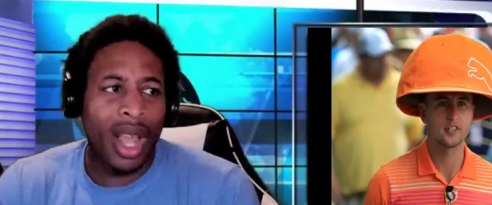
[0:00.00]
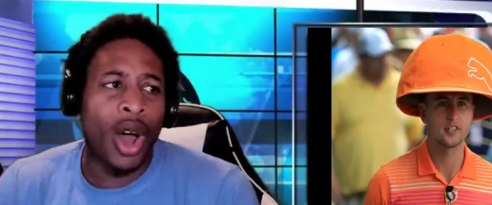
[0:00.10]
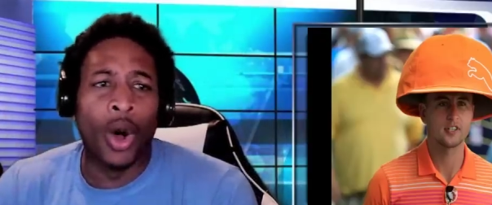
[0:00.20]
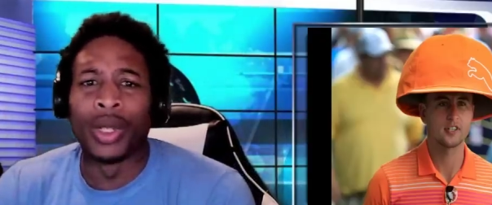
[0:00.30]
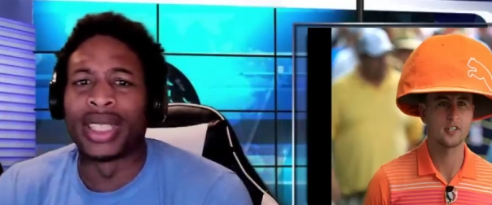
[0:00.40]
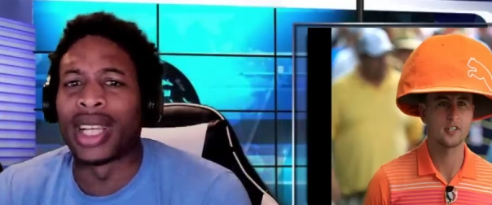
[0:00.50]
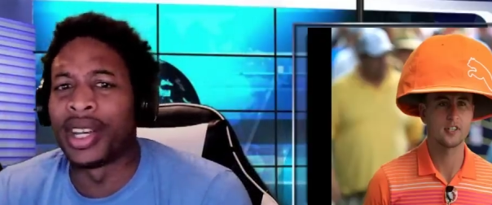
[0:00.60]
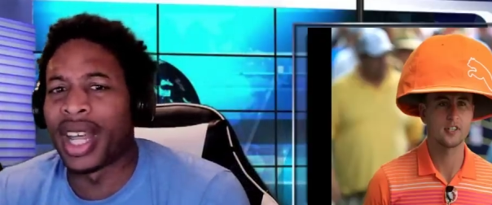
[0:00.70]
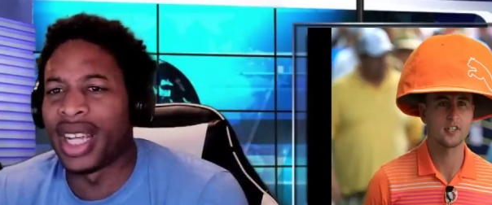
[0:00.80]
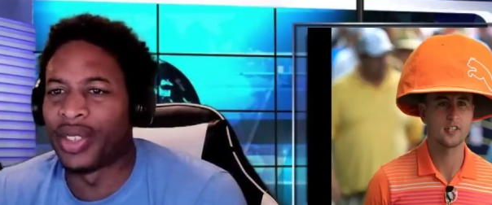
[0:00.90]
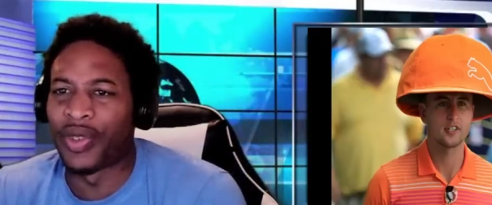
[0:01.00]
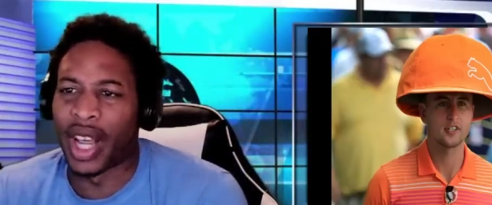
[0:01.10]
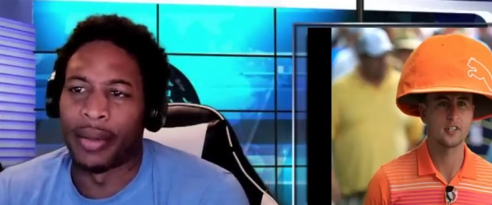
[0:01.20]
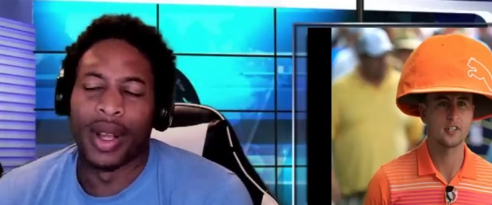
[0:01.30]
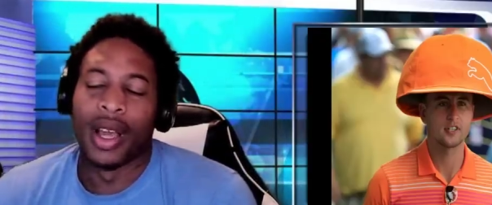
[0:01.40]
Speaker 1: on the Sunday's
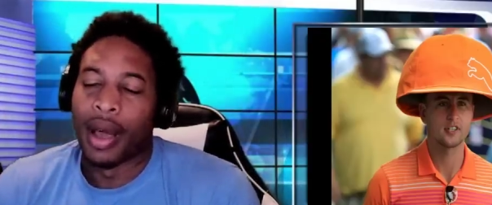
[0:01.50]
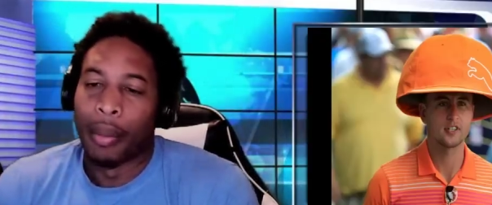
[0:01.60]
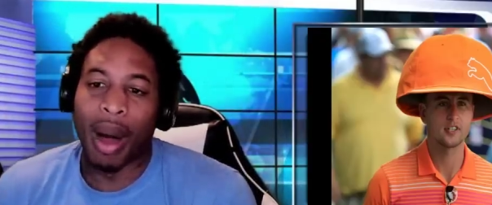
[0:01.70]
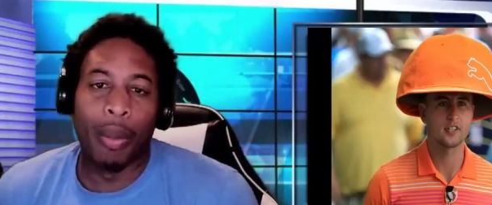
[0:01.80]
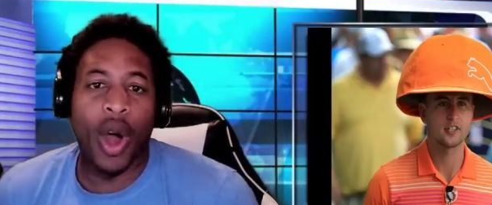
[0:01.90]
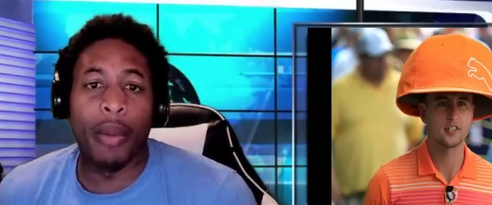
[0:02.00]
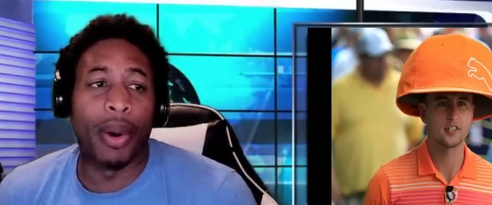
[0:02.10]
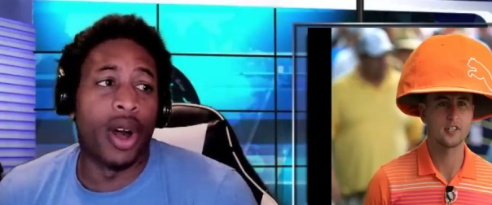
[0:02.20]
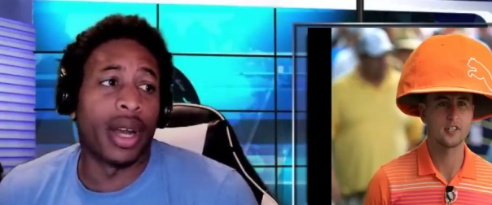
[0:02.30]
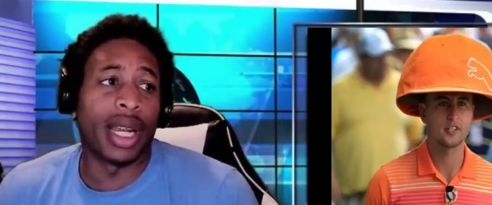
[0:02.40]
event, my boy Berg